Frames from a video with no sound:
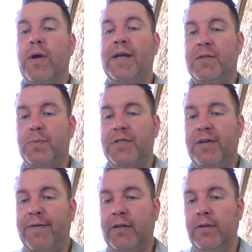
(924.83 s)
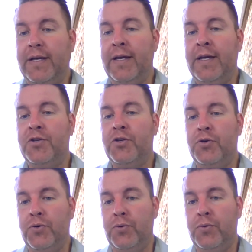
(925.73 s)
rate specifically
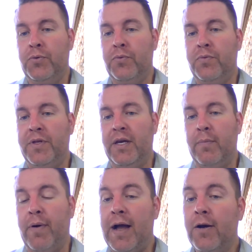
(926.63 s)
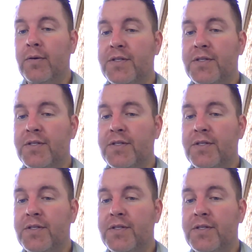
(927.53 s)
to the buyer,